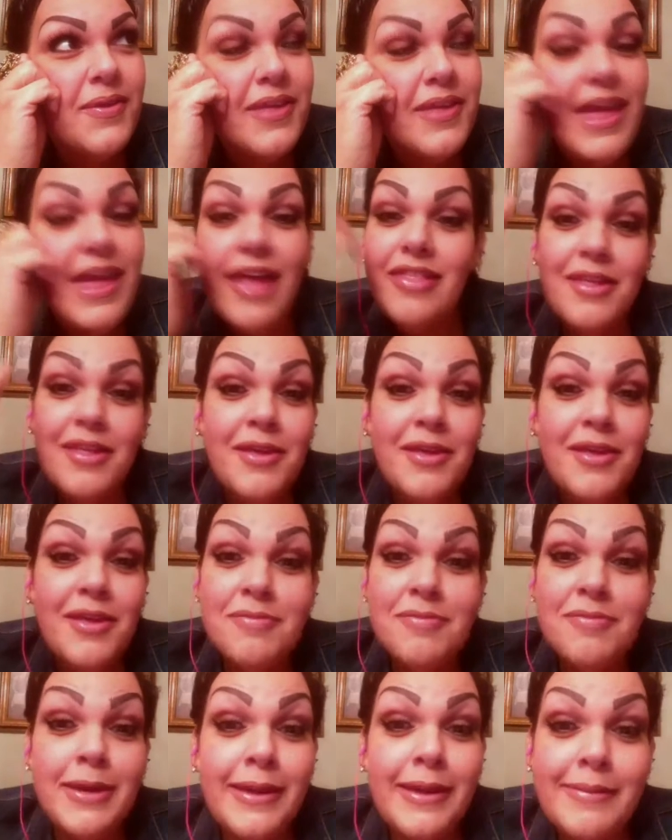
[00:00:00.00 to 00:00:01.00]
Yeah, so you
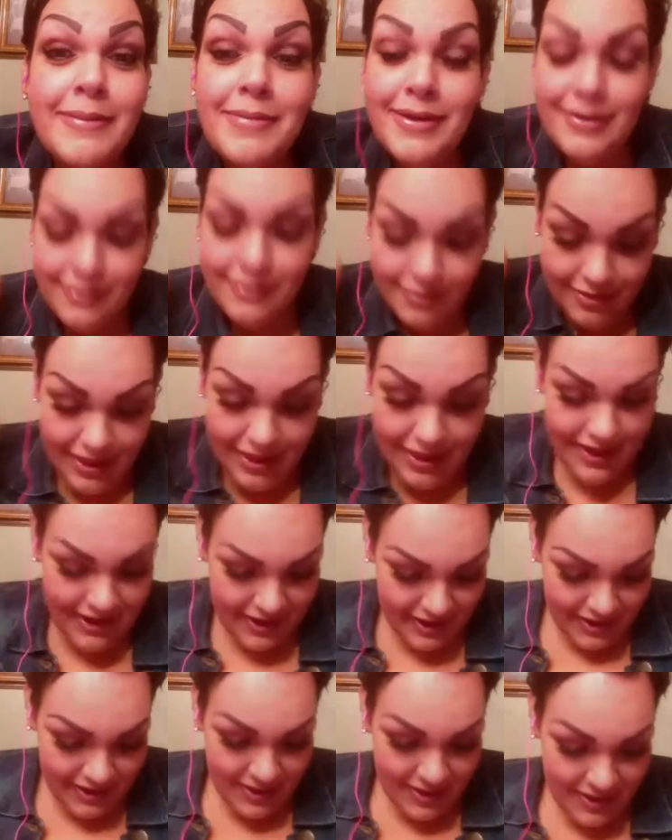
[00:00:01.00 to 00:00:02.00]
guys wouldn't even understand
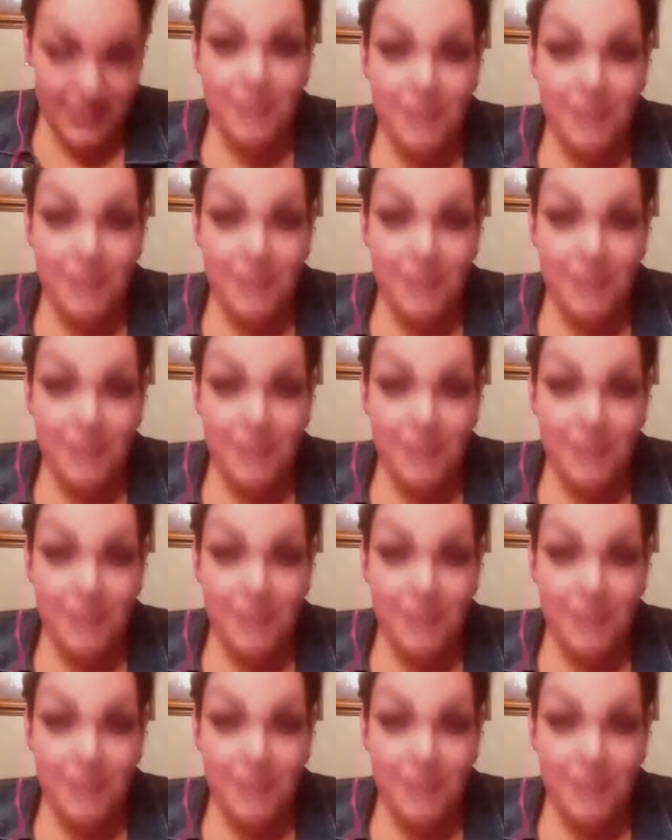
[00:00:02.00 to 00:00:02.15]
it.